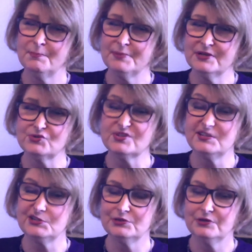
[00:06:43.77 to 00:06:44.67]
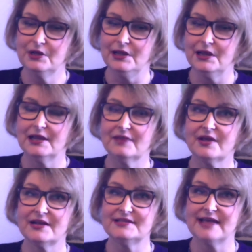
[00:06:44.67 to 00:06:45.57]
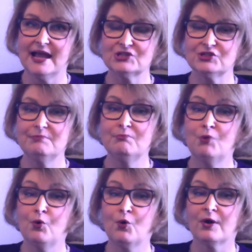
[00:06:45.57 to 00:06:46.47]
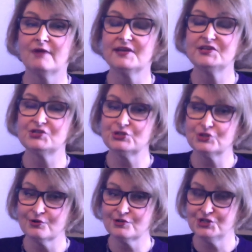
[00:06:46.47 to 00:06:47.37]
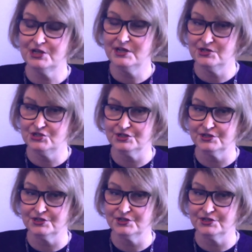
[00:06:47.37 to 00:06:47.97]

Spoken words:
Pinterest is unique in that it's actually more of a search engine,